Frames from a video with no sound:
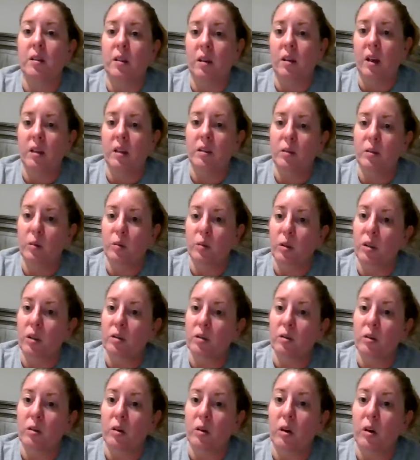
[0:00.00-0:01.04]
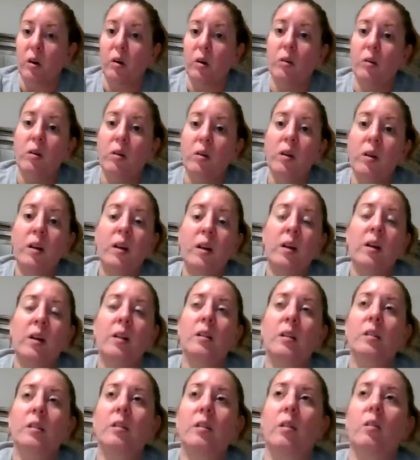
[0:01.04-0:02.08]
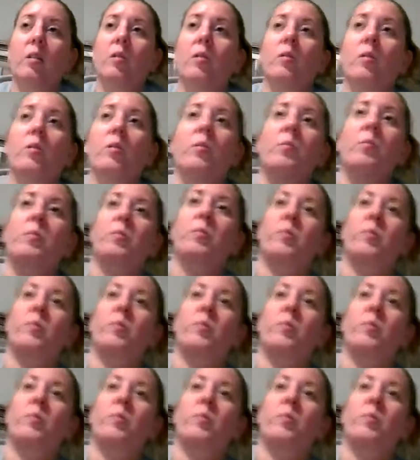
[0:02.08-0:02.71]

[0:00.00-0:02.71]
that's where it'll go. Right. So